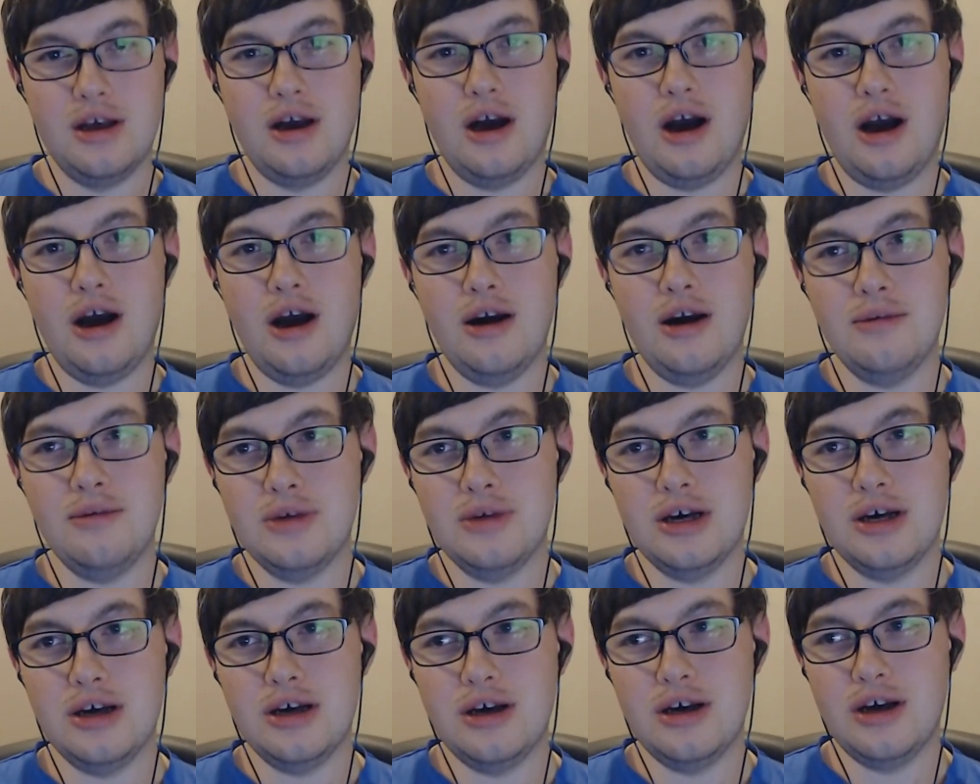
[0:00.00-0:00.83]
um
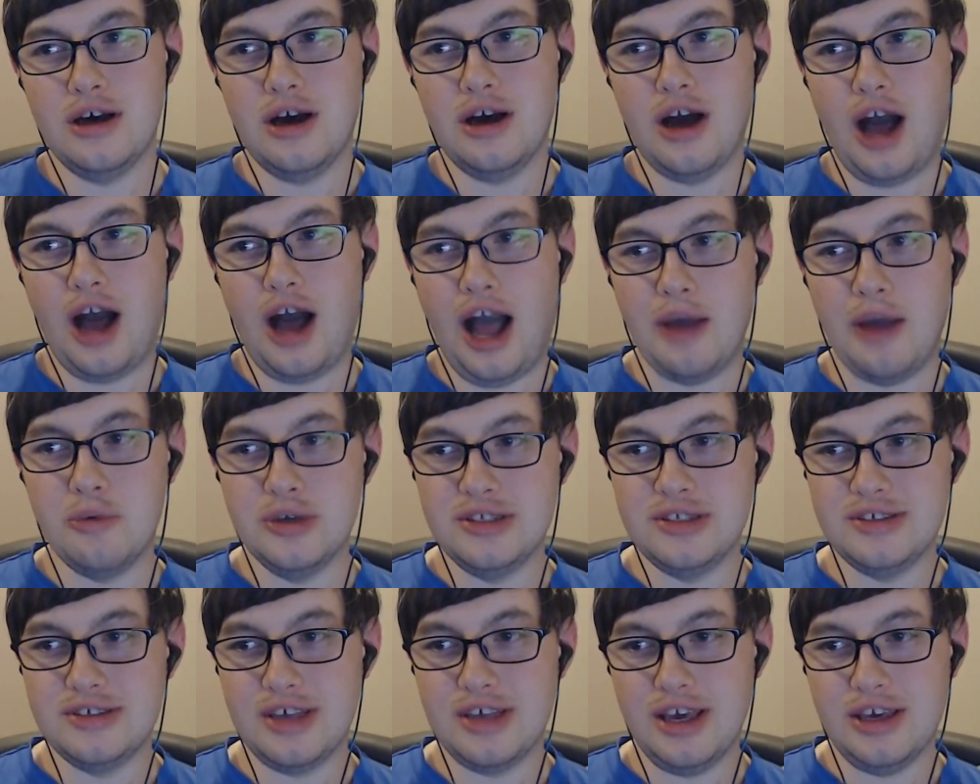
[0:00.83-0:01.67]
I
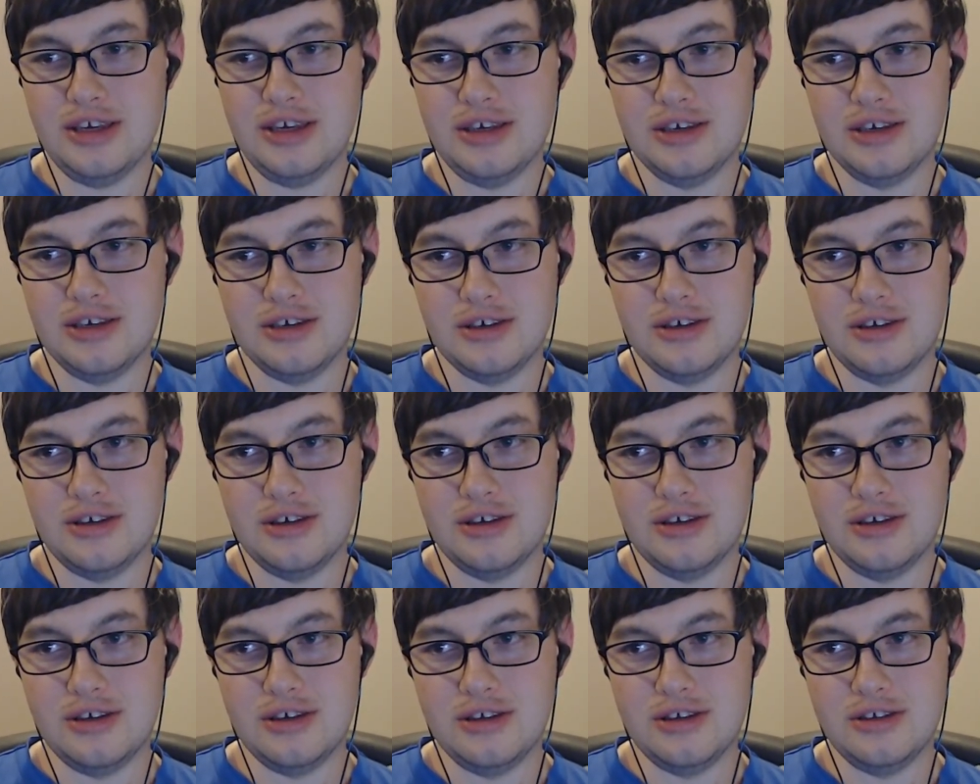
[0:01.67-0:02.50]
would say,
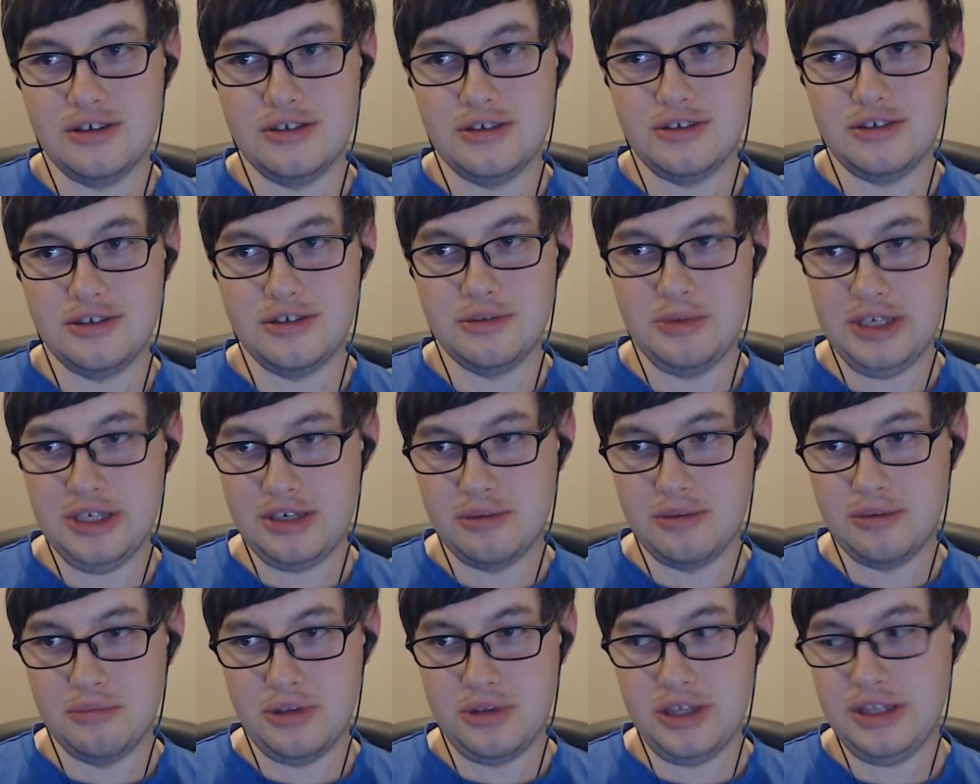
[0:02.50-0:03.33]
to be
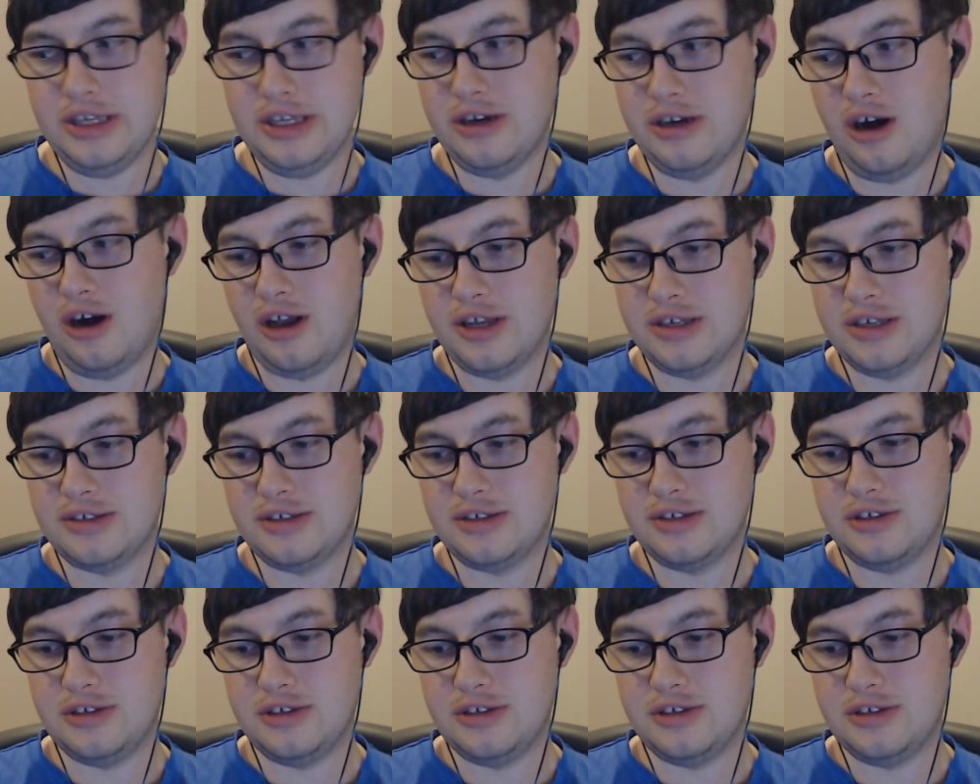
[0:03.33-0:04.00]
completely honest,